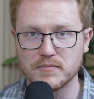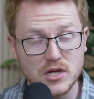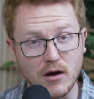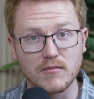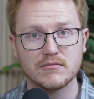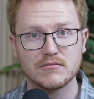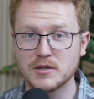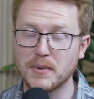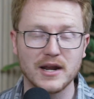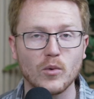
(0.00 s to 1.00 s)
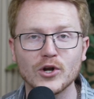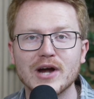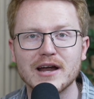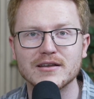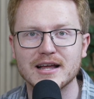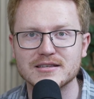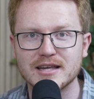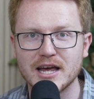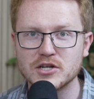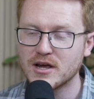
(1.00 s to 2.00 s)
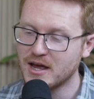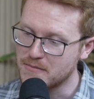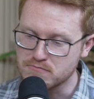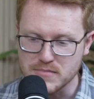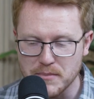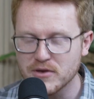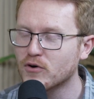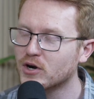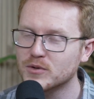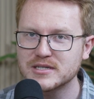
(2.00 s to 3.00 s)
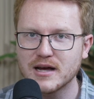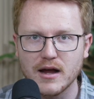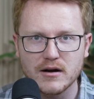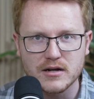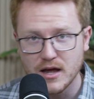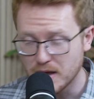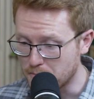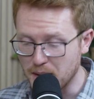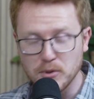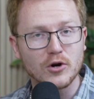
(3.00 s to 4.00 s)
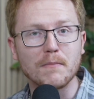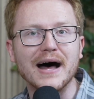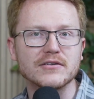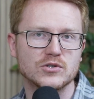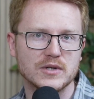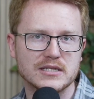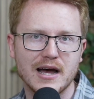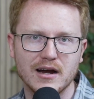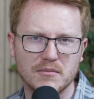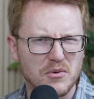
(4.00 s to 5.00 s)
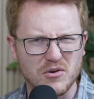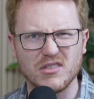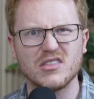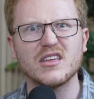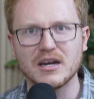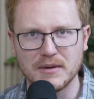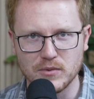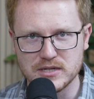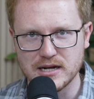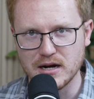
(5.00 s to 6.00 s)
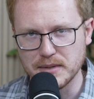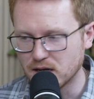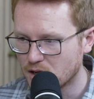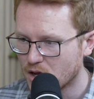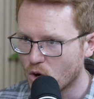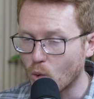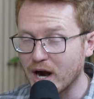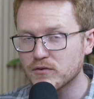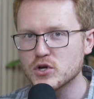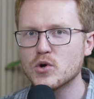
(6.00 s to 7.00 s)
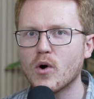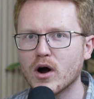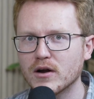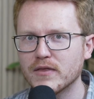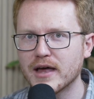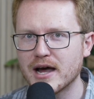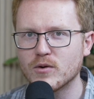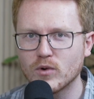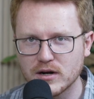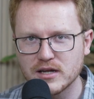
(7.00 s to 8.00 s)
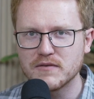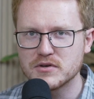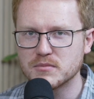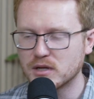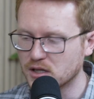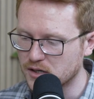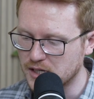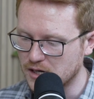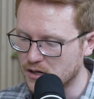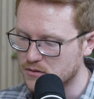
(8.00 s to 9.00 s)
So depending on where you're at in that stage, maybe you've already retired, maybe you're about to retire, maybe you're thinking about retirement. Wherever you are in that, we're going to give you some clarity here.